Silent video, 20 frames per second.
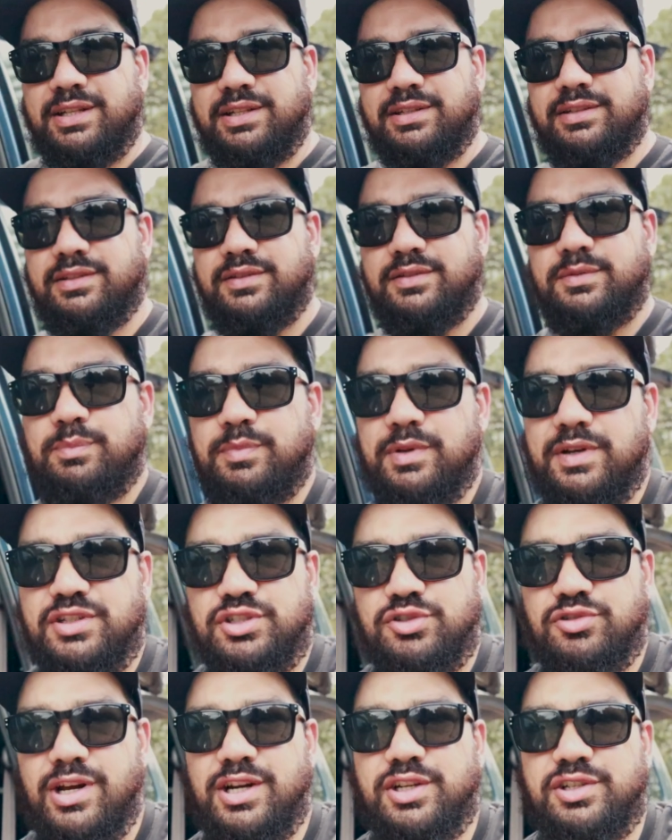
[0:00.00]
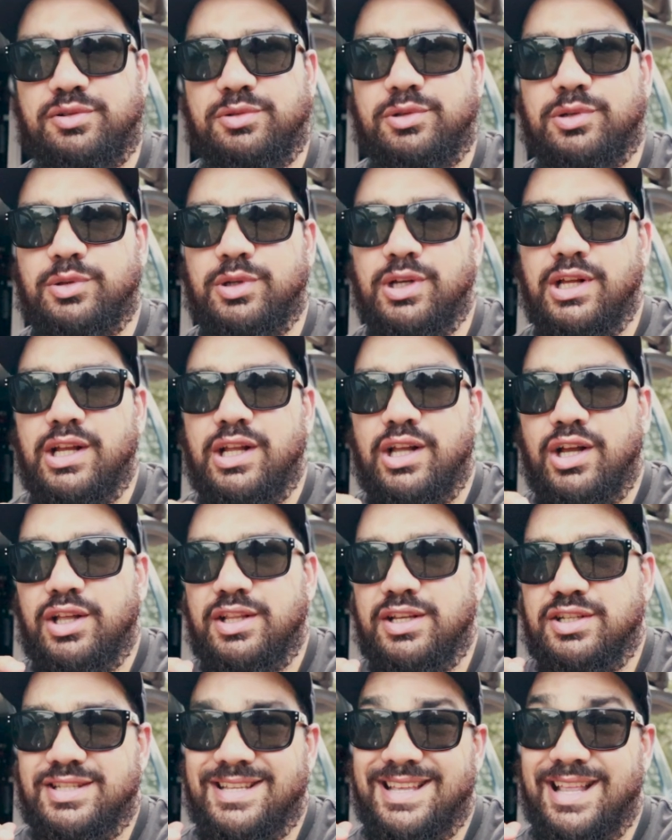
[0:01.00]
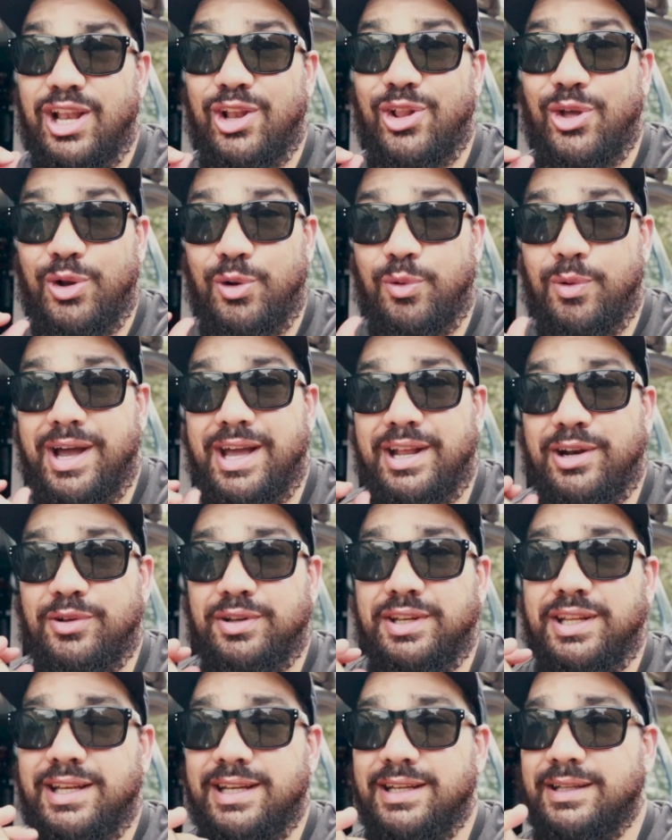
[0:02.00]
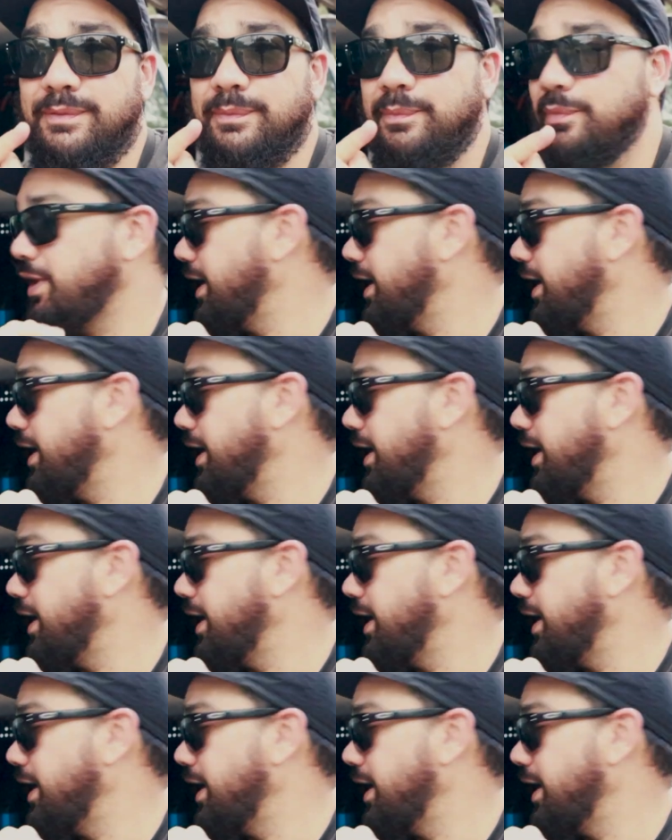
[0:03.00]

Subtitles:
in, bit of structural, because there's a lot of weight on there.